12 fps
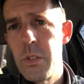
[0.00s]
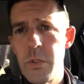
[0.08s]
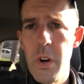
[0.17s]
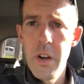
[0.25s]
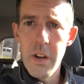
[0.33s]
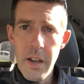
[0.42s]

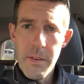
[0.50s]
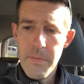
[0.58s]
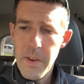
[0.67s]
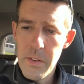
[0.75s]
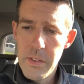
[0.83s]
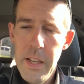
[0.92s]
strong. I
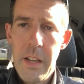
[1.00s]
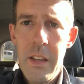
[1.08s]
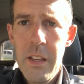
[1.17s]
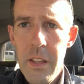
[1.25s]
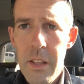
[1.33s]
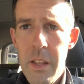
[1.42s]
felt
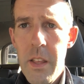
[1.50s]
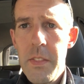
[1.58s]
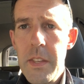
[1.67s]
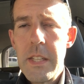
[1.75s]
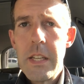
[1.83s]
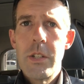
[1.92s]
like
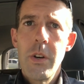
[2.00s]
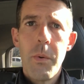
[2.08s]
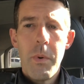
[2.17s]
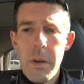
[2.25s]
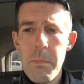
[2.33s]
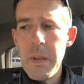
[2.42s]
the teacher I
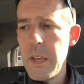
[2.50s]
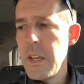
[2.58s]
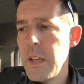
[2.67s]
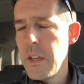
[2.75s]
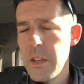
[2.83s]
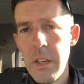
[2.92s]
want to
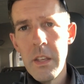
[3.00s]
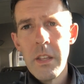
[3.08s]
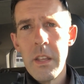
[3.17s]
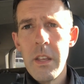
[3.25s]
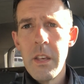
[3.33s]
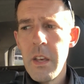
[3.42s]
be.
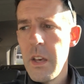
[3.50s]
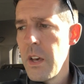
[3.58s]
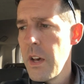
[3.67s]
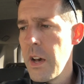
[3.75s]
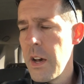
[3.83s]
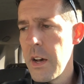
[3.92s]

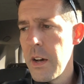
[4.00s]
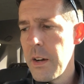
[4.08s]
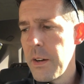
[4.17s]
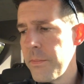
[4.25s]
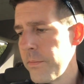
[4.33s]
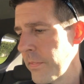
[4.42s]

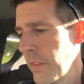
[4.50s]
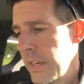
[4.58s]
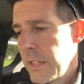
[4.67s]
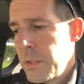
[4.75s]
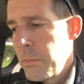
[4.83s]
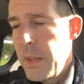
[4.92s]
I
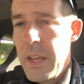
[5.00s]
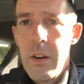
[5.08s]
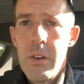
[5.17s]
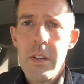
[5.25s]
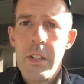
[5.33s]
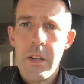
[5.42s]
need some
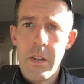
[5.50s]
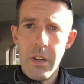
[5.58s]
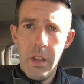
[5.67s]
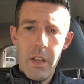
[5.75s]
air in here.